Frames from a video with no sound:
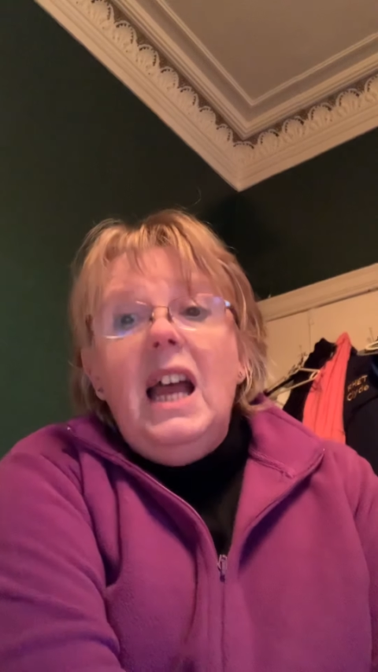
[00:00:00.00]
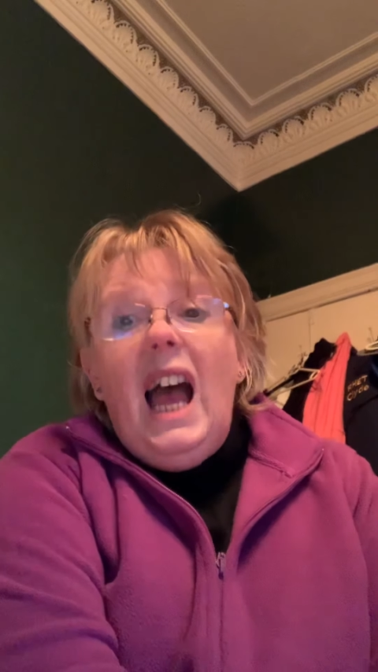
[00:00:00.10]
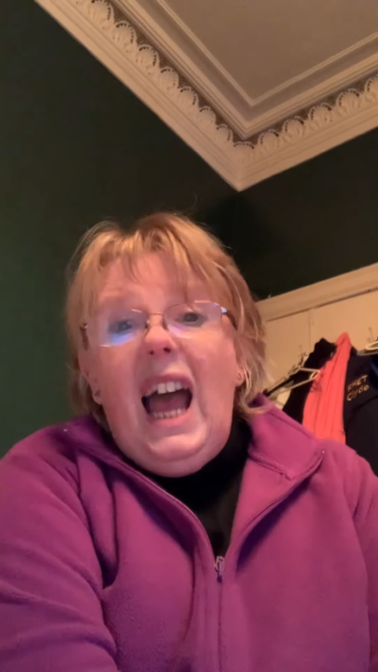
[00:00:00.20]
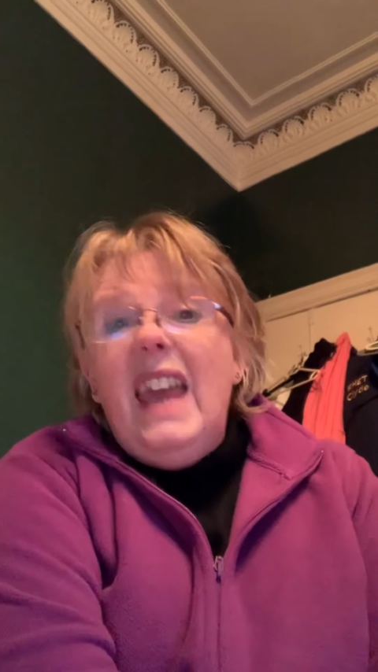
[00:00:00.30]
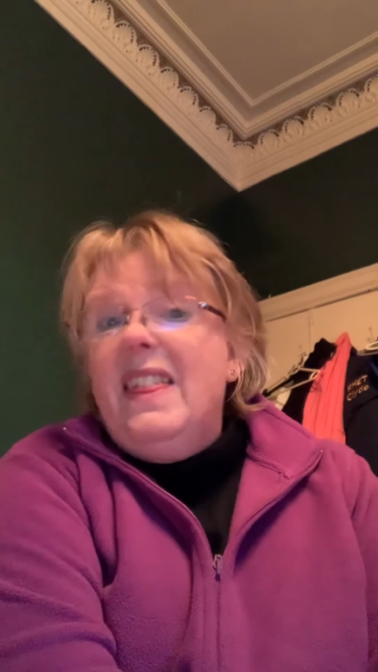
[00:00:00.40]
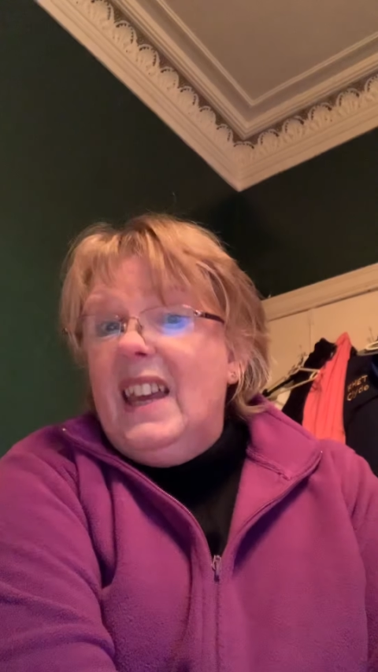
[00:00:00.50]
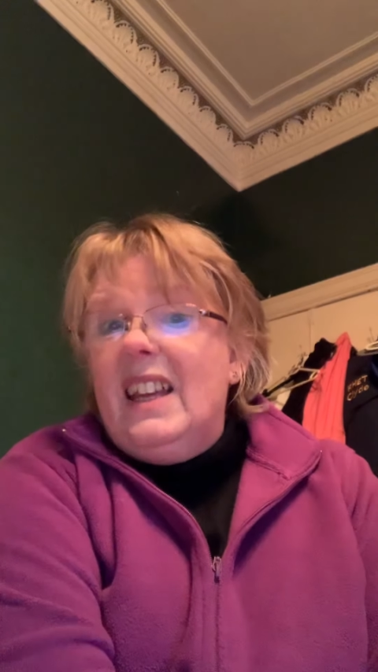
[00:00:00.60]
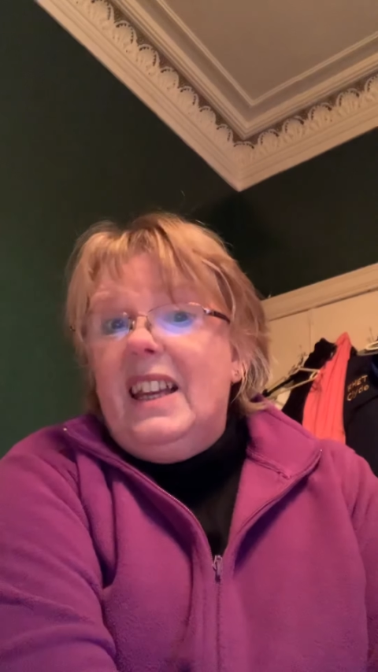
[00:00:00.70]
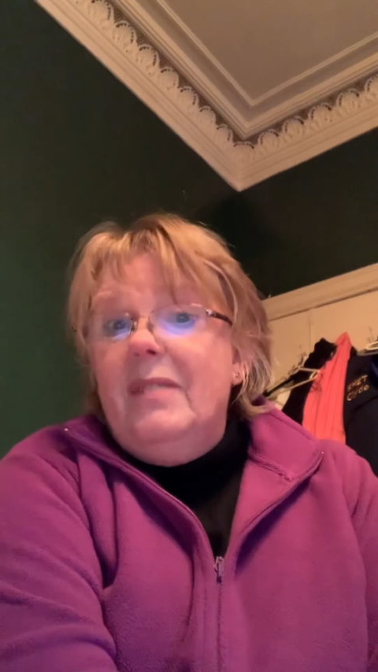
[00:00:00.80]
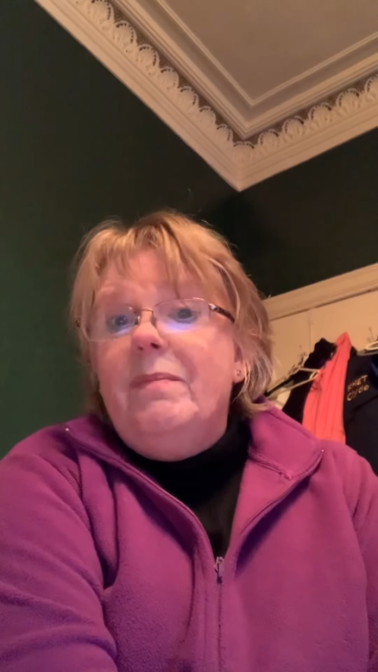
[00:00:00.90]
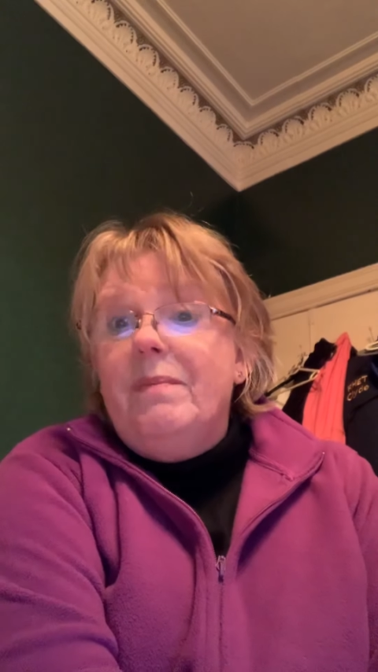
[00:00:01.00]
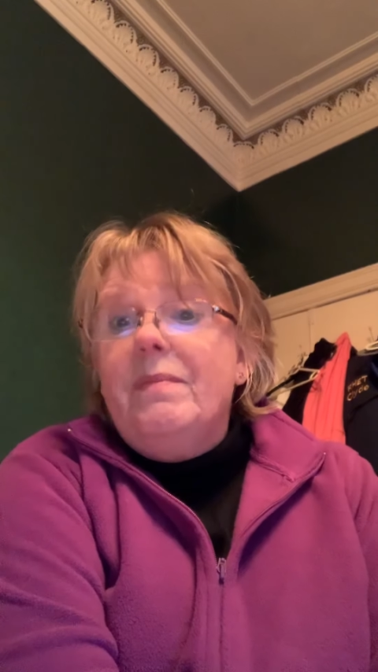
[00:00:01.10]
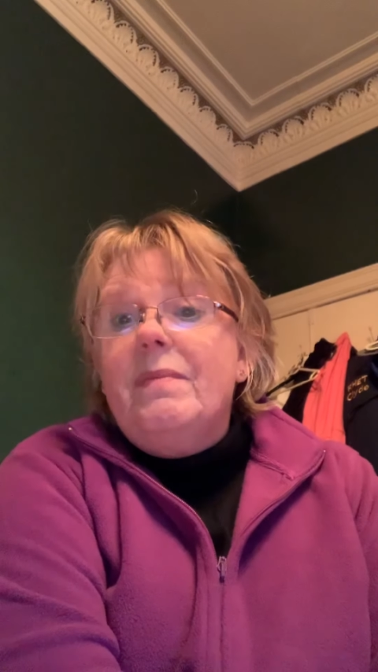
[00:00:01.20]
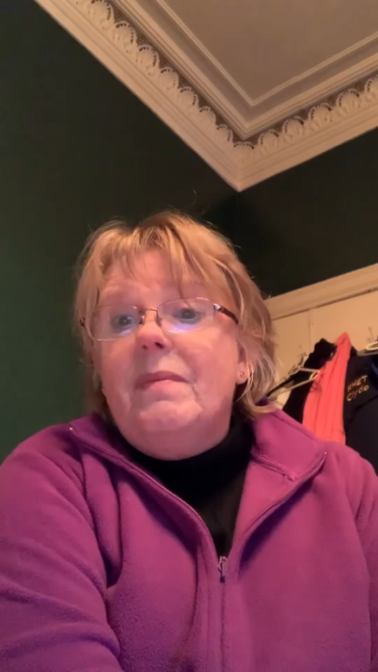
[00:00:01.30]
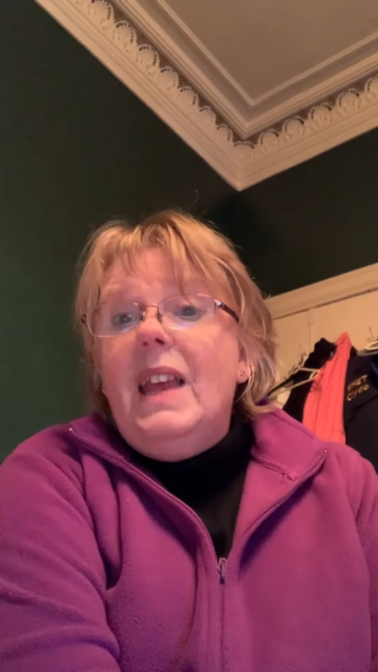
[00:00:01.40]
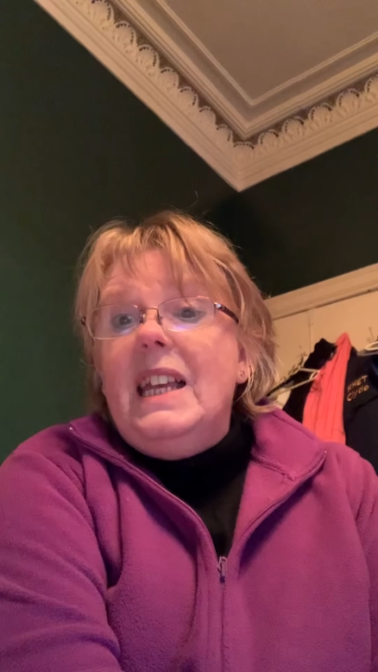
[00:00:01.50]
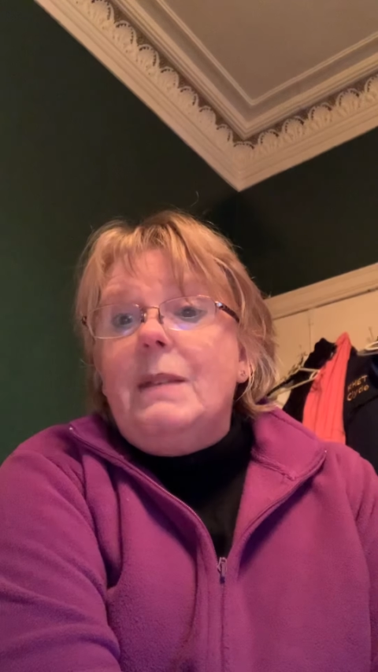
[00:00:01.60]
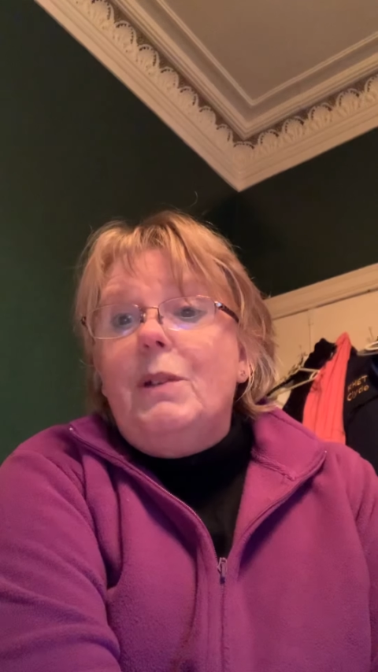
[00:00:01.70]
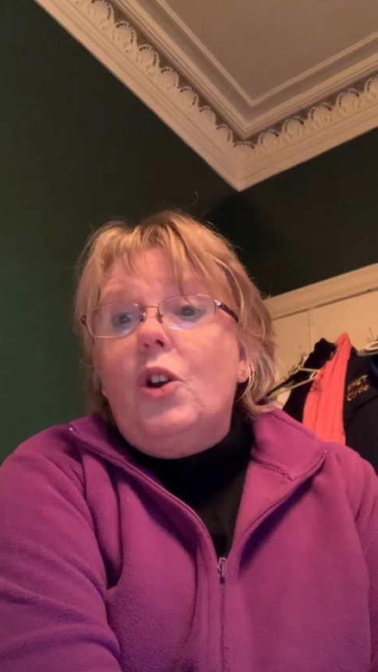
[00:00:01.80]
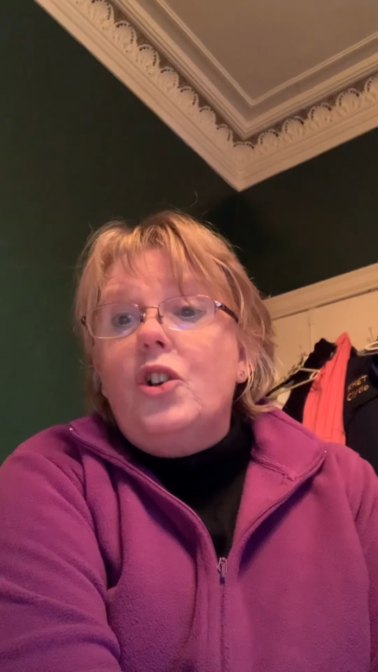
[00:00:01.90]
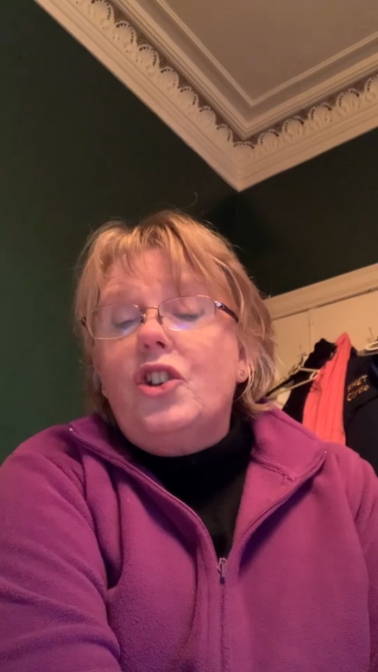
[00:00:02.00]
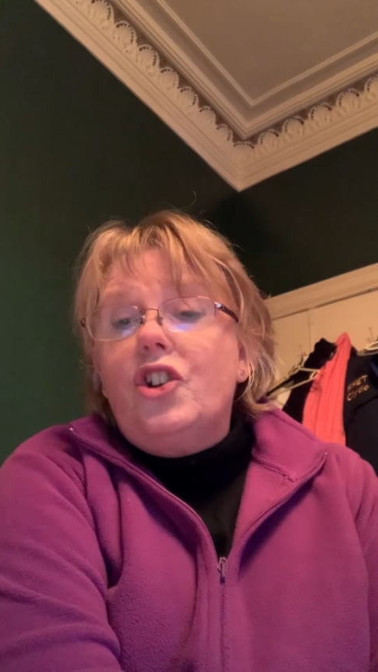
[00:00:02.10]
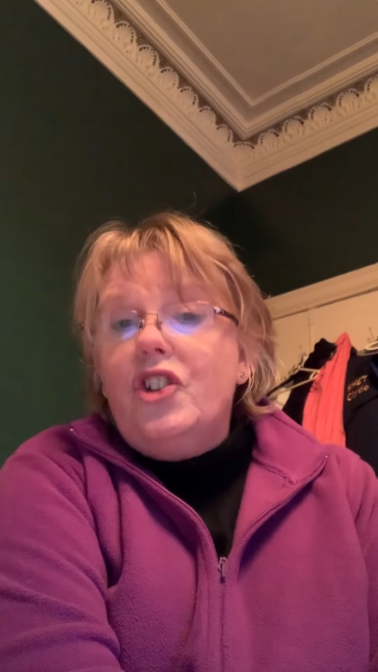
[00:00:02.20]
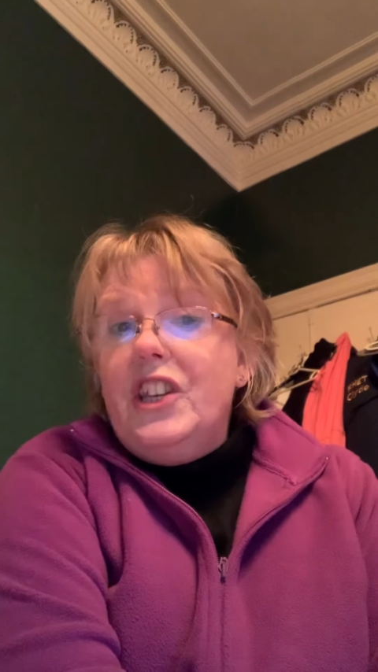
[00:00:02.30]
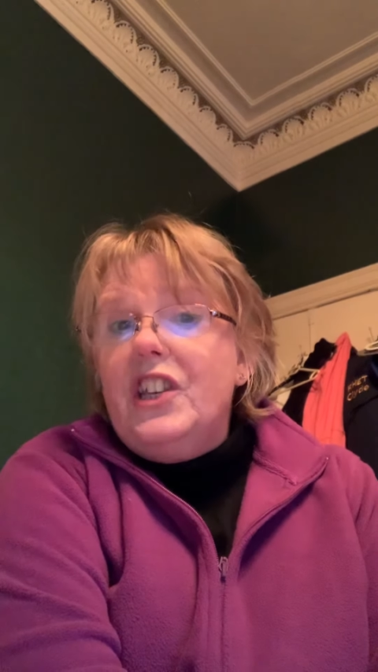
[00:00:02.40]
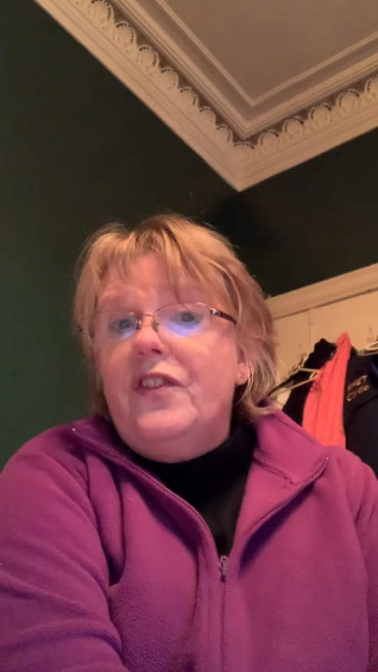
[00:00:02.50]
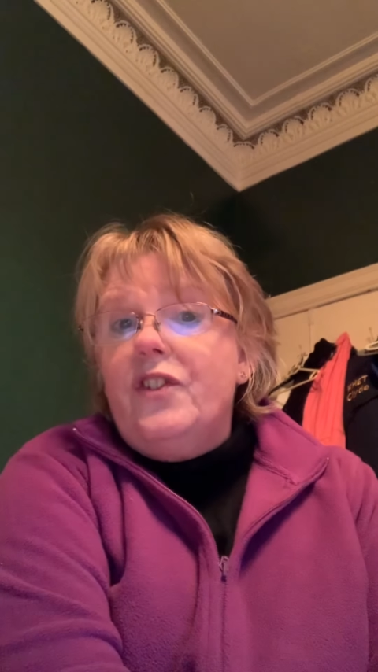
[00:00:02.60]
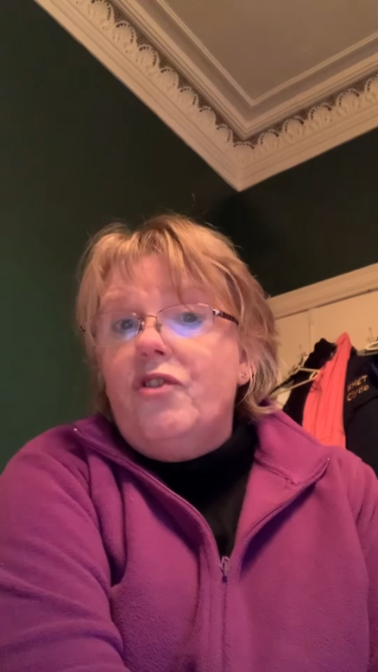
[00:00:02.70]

I think it's because Christopher